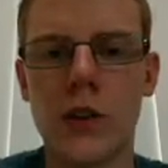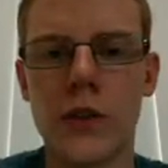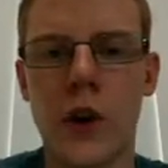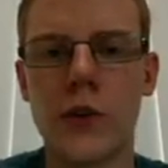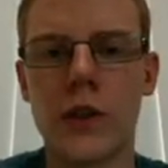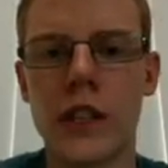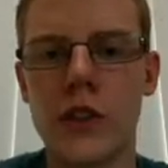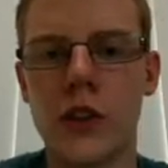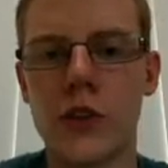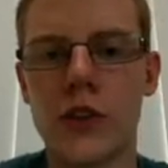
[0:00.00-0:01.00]
only
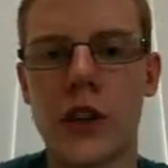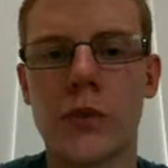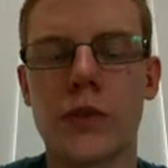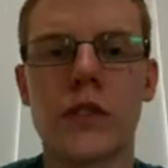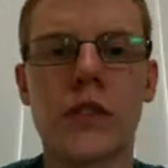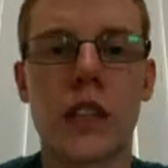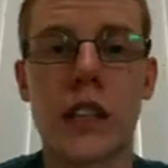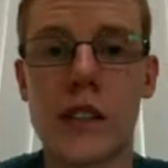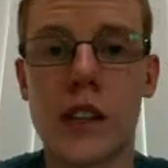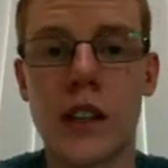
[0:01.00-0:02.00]
non-terminals. So
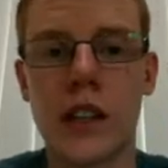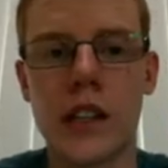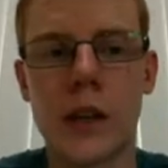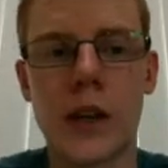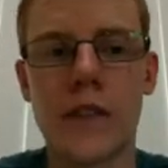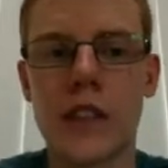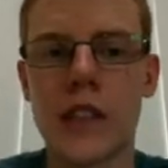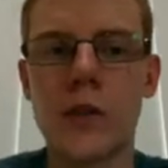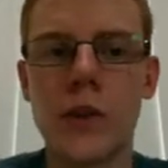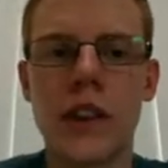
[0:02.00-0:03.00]
that's the only thing that we have to
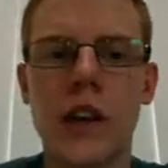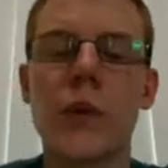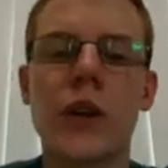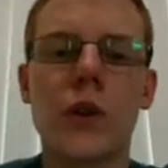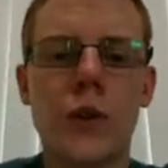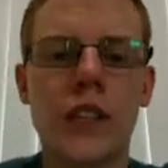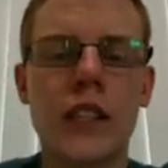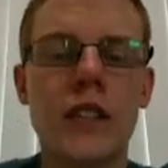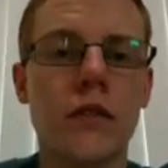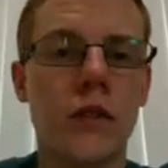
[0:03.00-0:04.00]
deal with, and we call
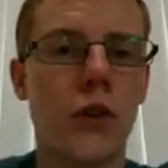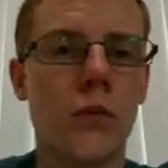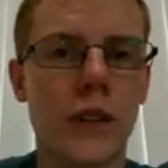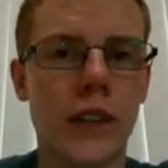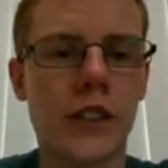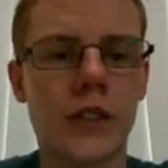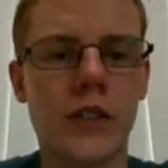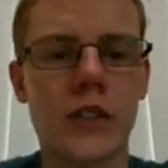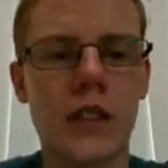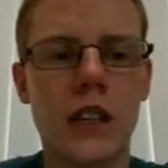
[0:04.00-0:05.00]
these long productions.